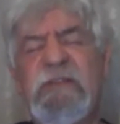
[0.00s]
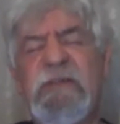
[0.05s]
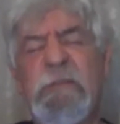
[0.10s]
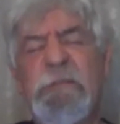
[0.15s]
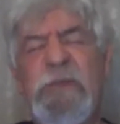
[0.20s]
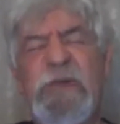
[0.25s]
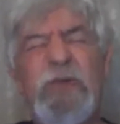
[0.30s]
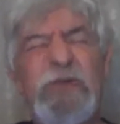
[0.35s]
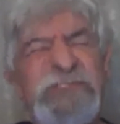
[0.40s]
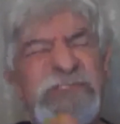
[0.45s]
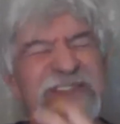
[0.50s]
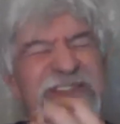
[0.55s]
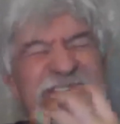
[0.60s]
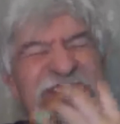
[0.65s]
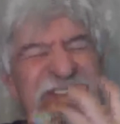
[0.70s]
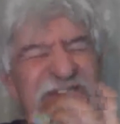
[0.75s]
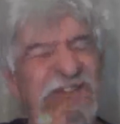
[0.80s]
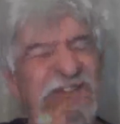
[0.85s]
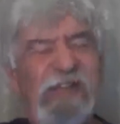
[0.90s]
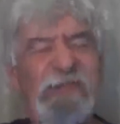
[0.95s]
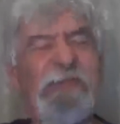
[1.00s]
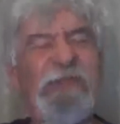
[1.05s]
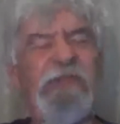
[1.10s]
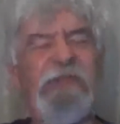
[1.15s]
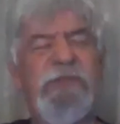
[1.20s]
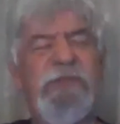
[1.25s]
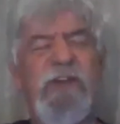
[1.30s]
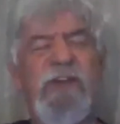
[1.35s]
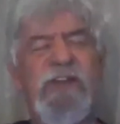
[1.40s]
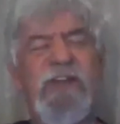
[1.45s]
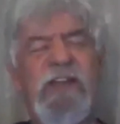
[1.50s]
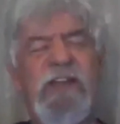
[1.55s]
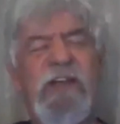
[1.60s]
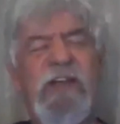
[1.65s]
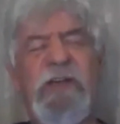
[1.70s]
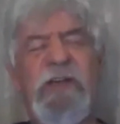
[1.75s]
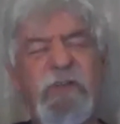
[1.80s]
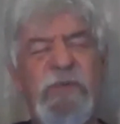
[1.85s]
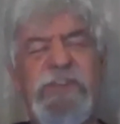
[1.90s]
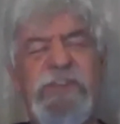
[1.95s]
But also excitement, Father
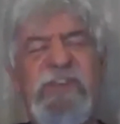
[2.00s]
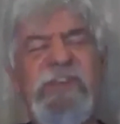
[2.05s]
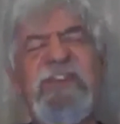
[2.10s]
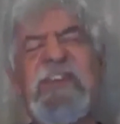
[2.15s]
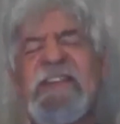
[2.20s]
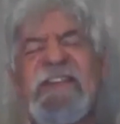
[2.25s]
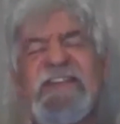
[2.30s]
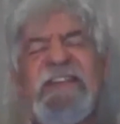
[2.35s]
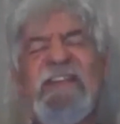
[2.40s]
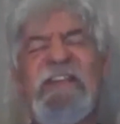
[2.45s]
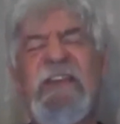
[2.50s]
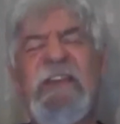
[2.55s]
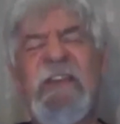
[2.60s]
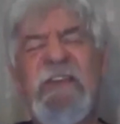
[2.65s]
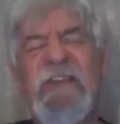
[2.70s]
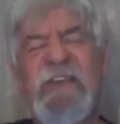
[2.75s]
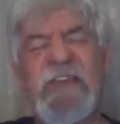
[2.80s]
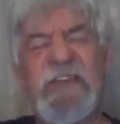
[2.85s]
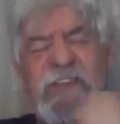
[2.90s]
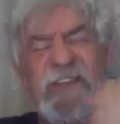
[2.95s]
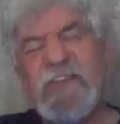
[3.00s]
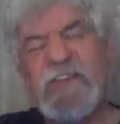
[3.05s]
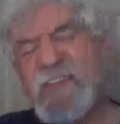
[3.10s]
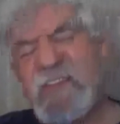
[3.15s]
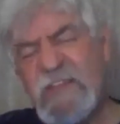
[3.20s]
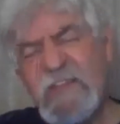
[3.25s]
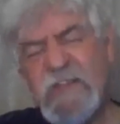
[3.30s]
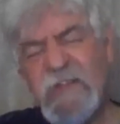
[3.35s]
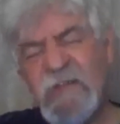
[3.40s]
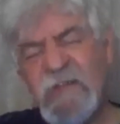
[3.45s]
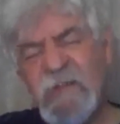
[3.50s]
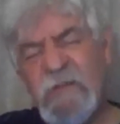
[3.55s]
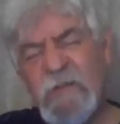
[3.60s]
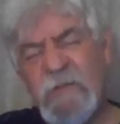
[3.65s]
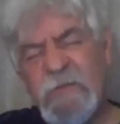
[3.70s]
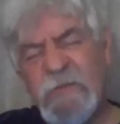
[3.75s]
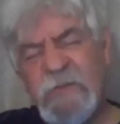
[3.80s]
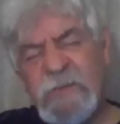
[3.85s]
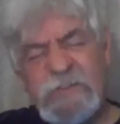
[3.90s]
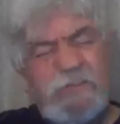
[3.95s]
God, within us that that there's this
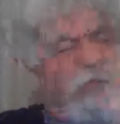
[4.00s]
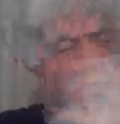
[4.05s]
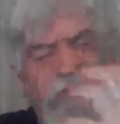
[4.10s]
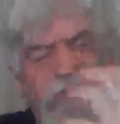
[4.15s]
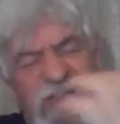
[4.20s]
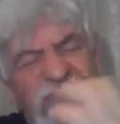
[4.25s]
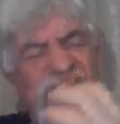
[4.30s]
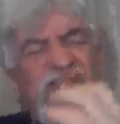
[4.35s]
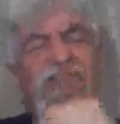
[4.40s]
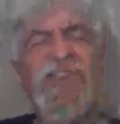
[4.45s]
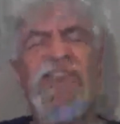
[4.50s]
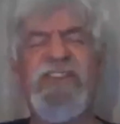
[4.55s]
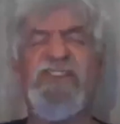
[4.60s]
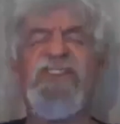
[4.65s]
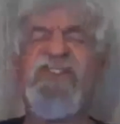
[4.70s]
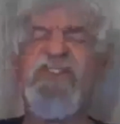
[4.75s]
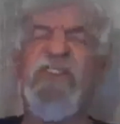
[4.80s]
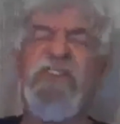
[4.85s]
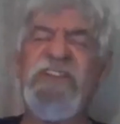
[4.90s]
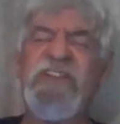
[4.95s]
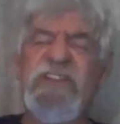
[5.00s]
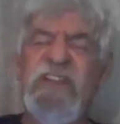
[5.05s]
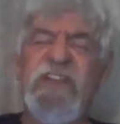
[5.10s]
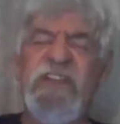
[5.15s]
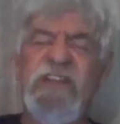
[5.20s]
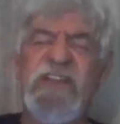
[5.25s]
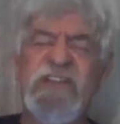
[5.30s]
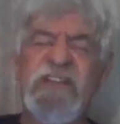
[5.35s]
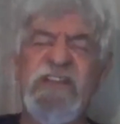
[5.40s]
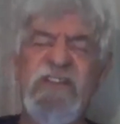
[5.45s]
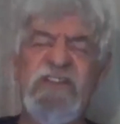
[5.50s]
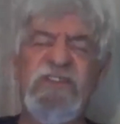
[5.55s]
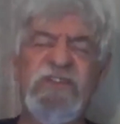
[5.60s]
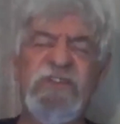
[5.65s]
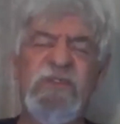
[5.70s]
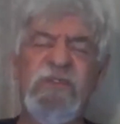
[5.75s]
this direction that you're going to send us into.